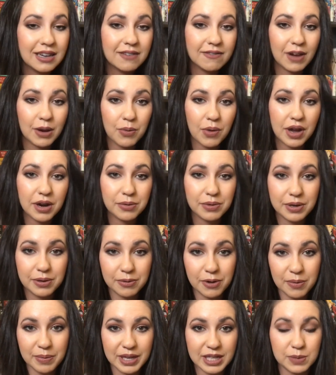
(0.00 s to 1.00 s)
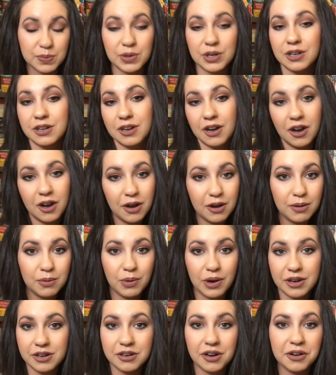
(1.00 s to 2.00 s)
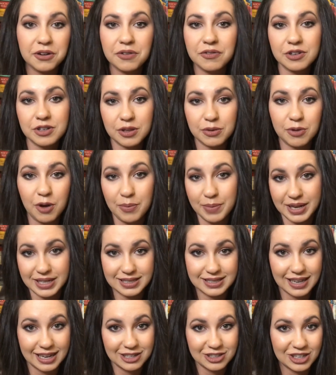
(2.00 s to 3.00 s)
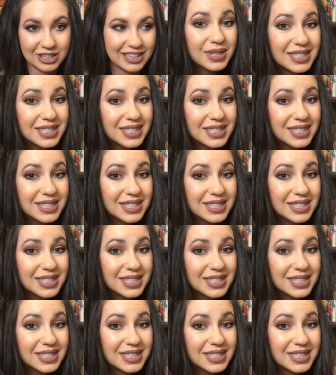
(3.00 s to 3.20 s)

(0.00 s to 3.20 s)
If I want to read a romance book, I'll wander on over to the romance section.